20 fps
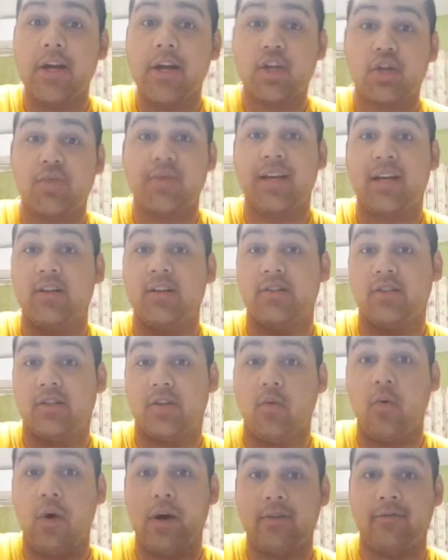Jamaica's
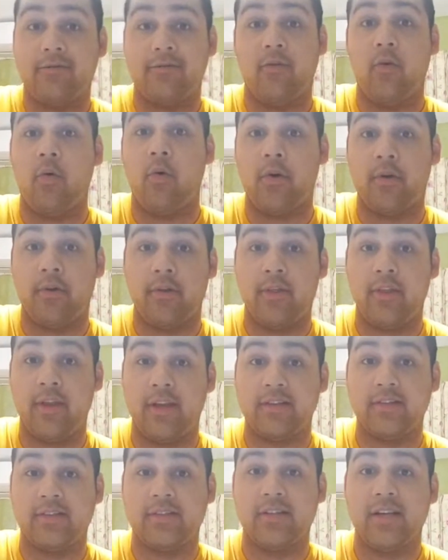squad for
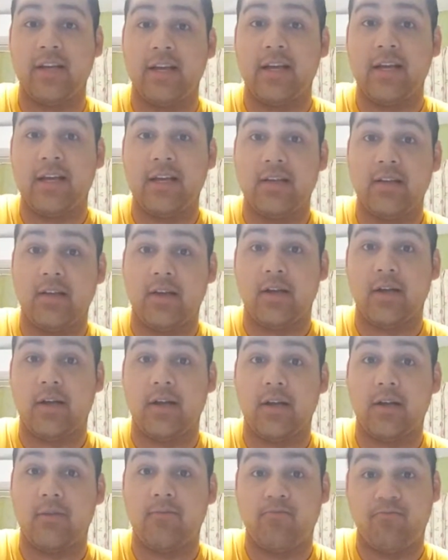this
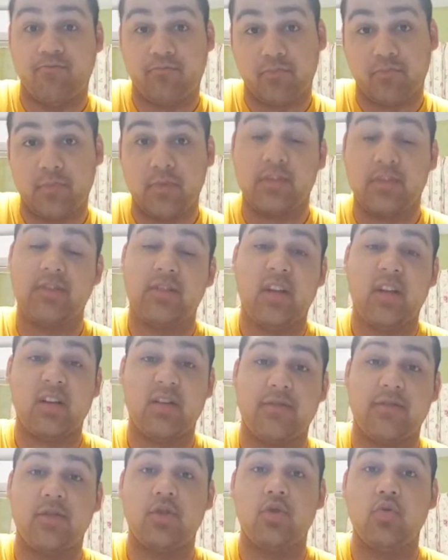
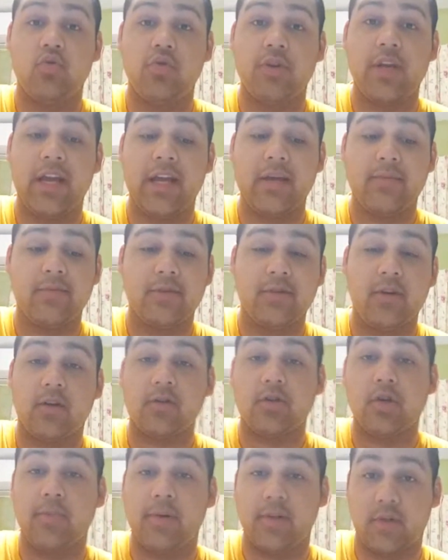set of two games,
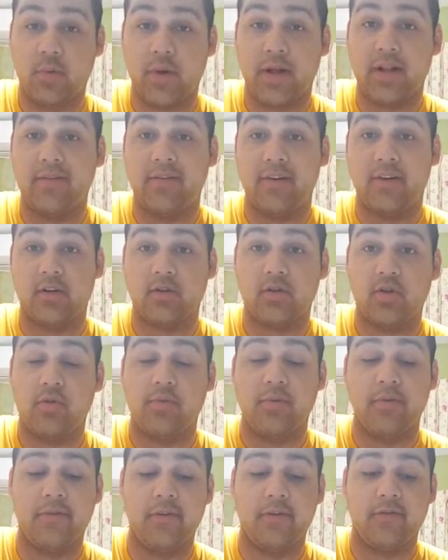October 12 and
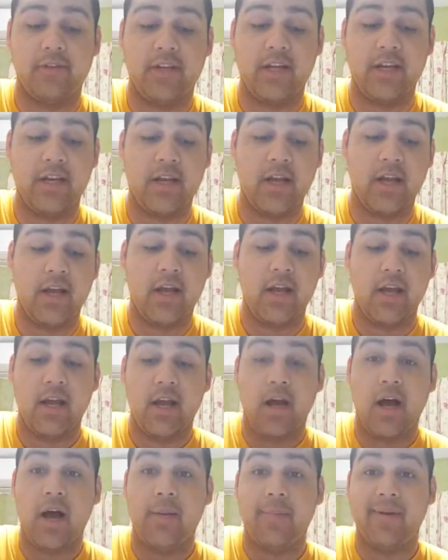October 15.
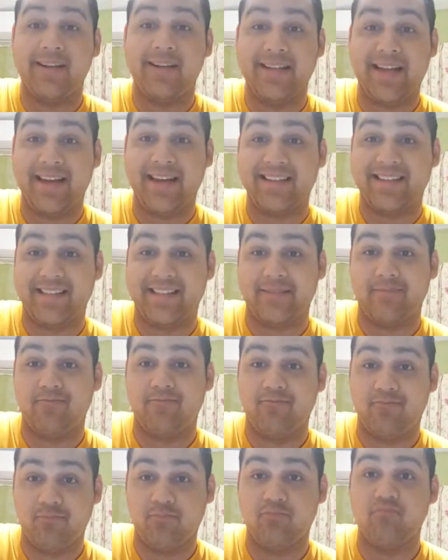Amal Knight,
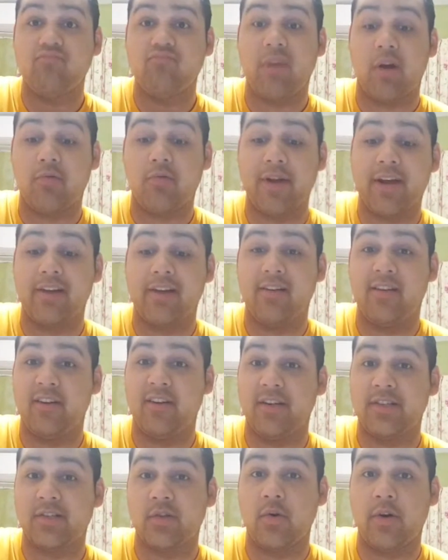a regular in
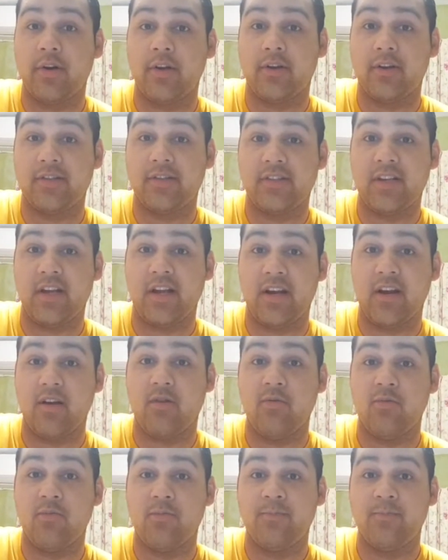the squad, you could say now,